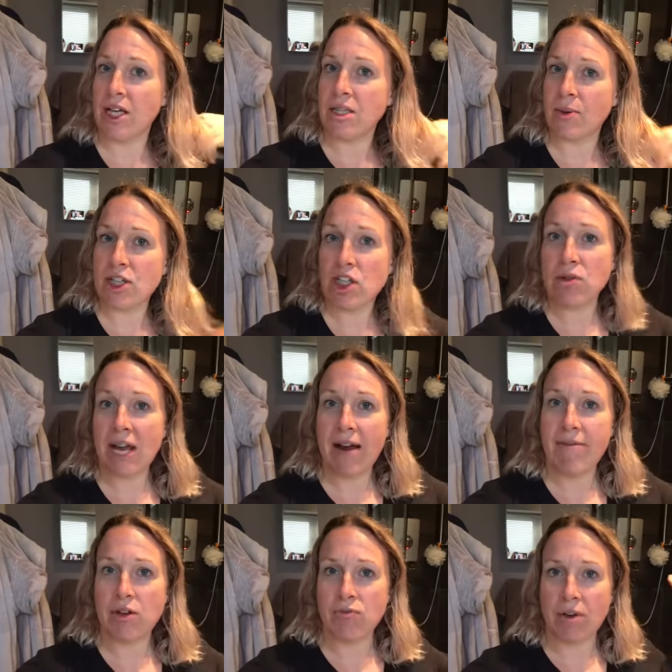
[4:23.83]
So I just
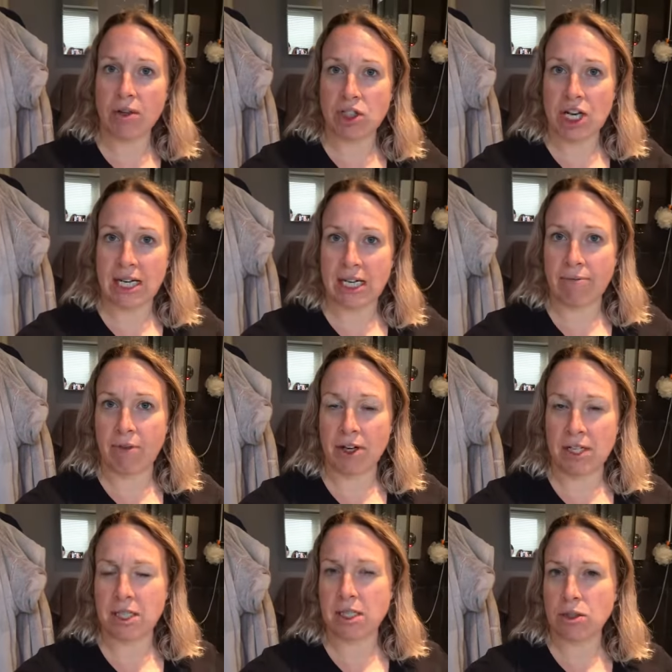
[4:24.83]
carried on gently
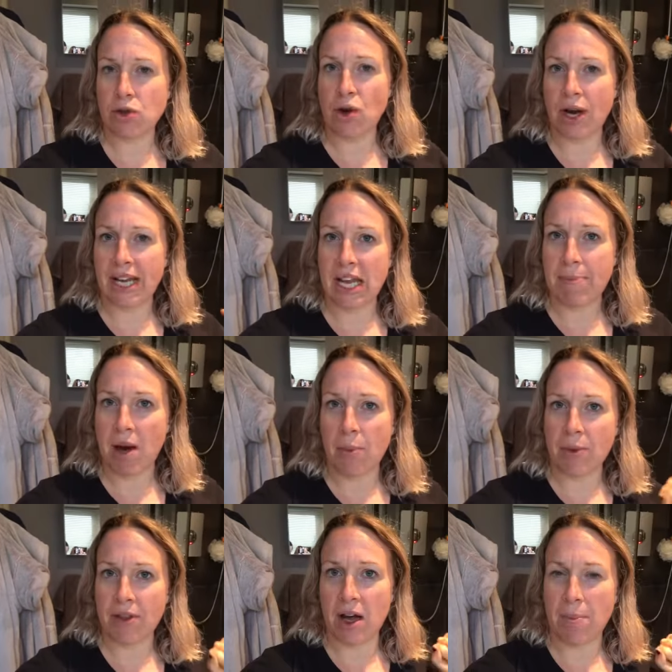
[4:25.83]
running to try and keep
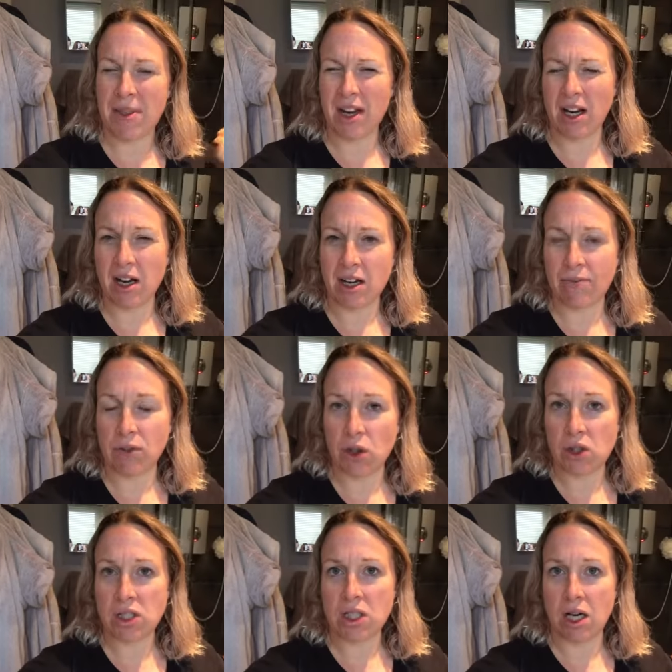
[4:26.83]
up with her, but then I kind of
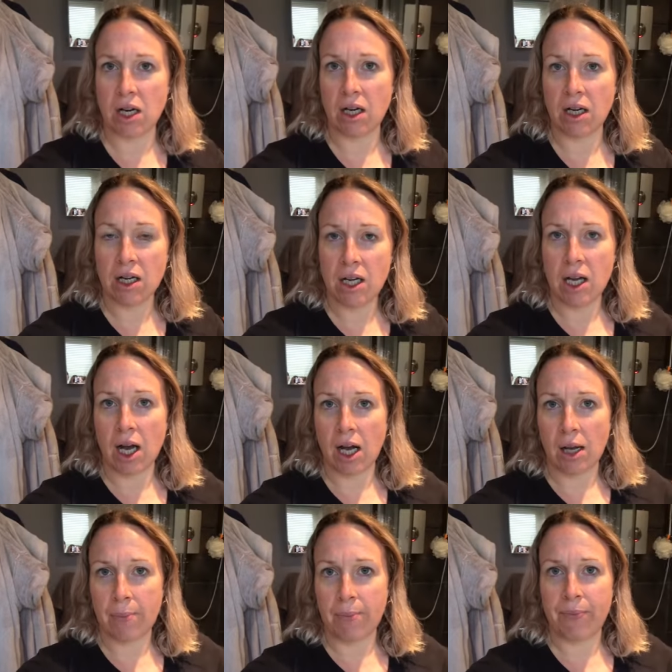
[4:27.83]
lost her.
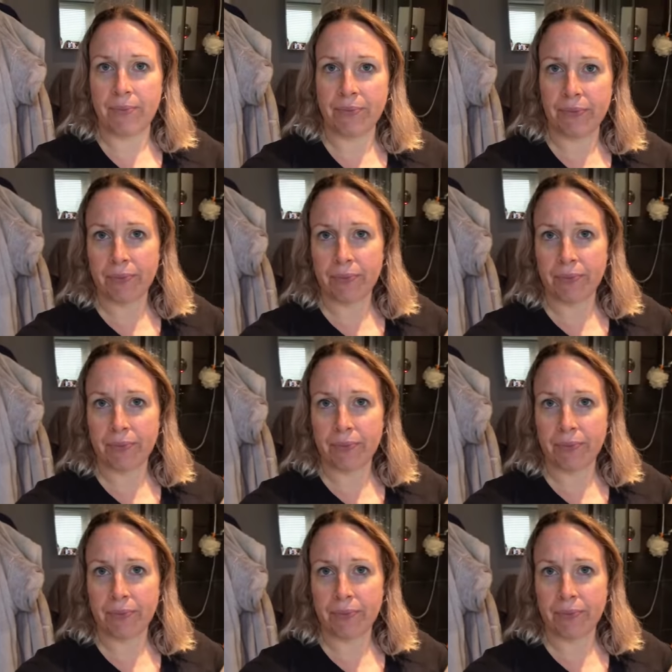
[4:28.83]
And